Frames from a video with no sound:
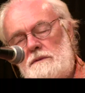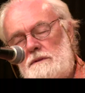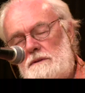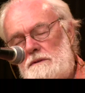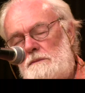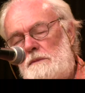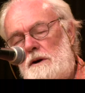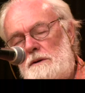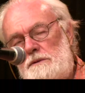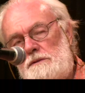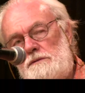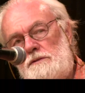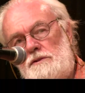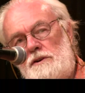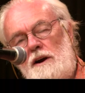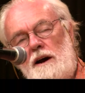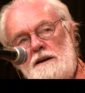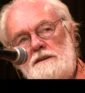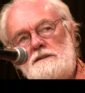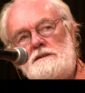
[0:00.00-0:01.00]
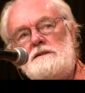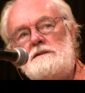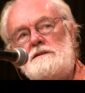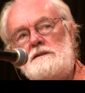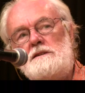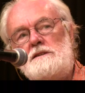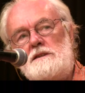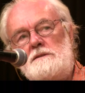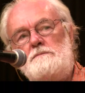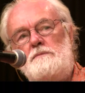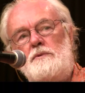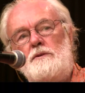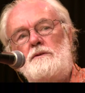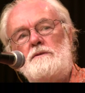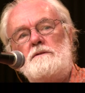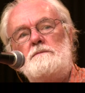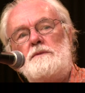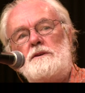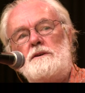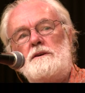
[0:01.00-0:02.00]
the moment of crisis is
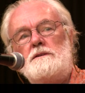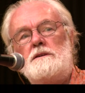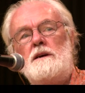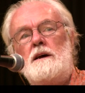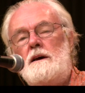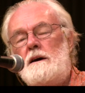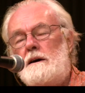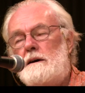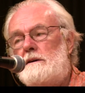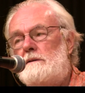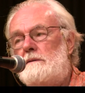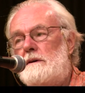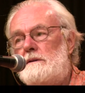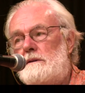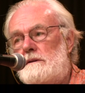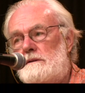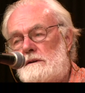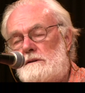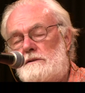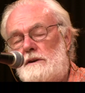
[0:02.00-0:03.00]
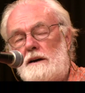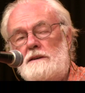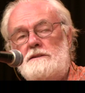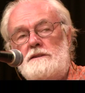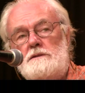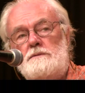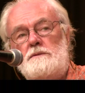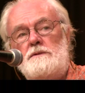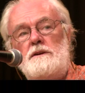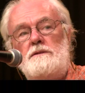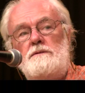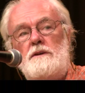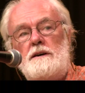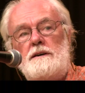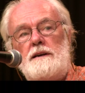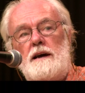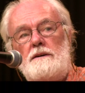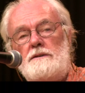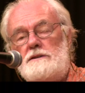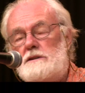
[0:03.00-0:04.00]
important, because the crisis we're in
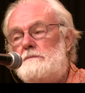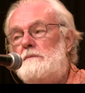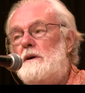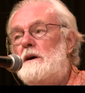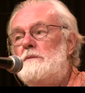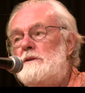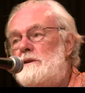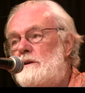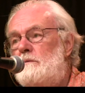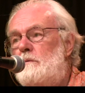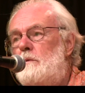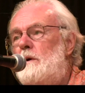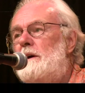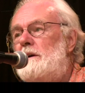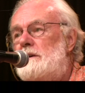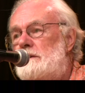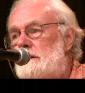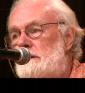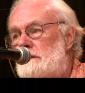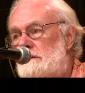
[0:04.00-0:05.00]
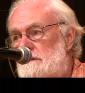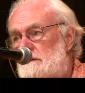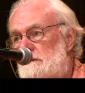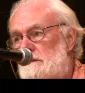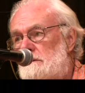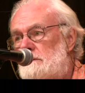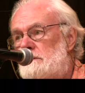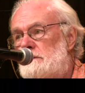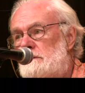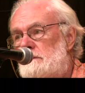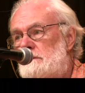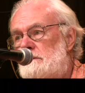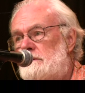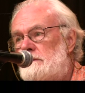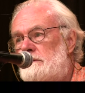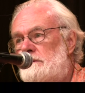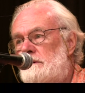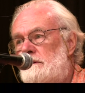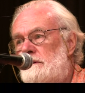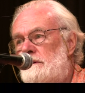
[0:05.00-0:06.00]
right now is a moment of weakness.
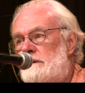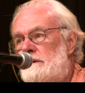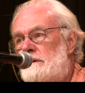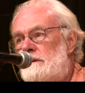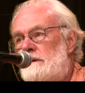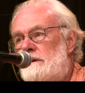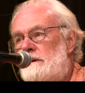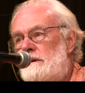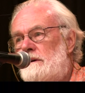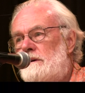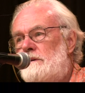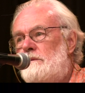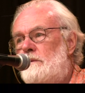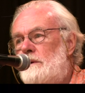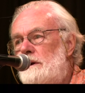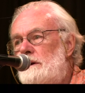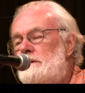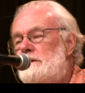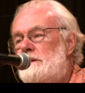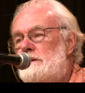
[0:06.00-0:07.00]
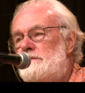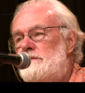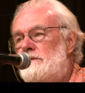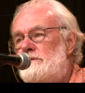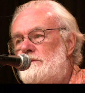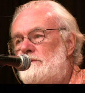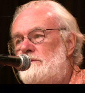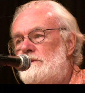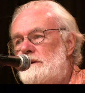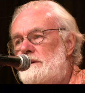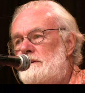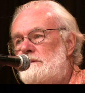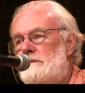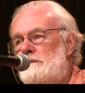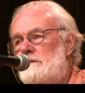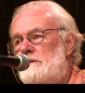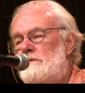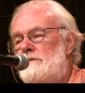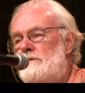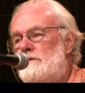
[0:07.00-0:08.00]
Weakness for
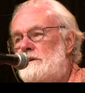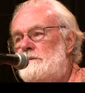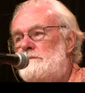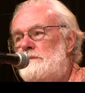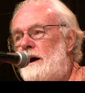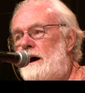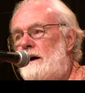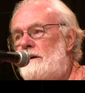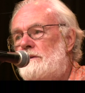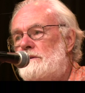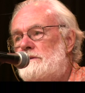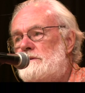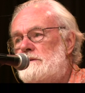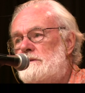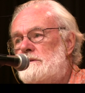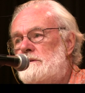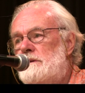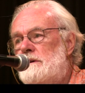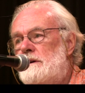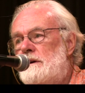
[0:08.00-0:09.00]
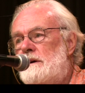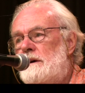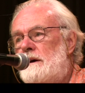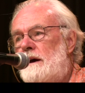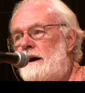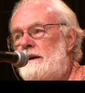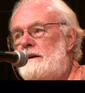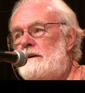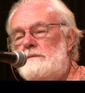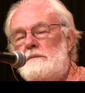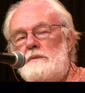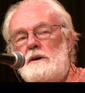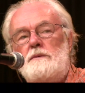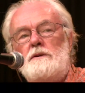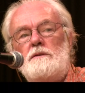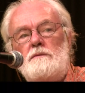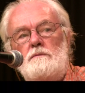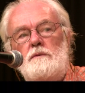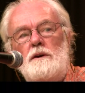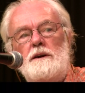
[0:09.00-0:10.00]
the ruling powers. And at a
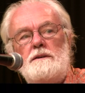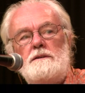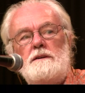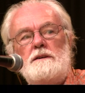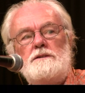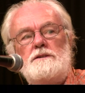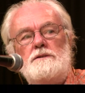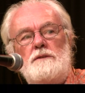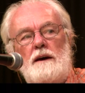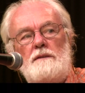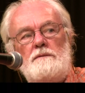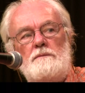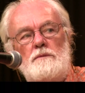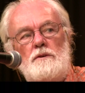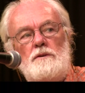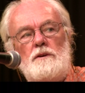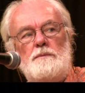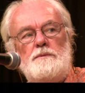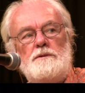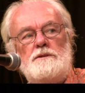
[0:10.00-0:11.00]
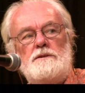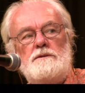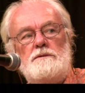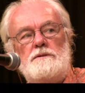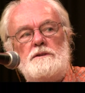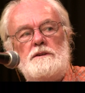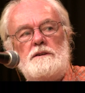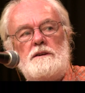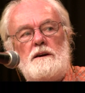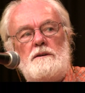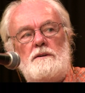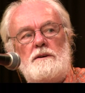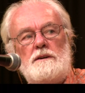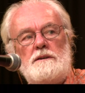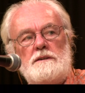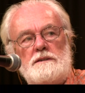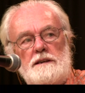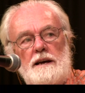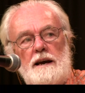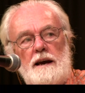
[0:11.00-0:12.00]
moment of weakness, you have more opportunity to go on
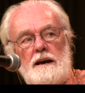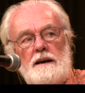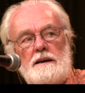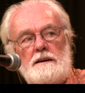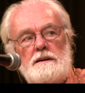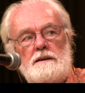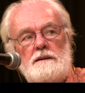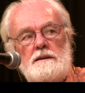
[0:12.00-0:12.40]
an attack.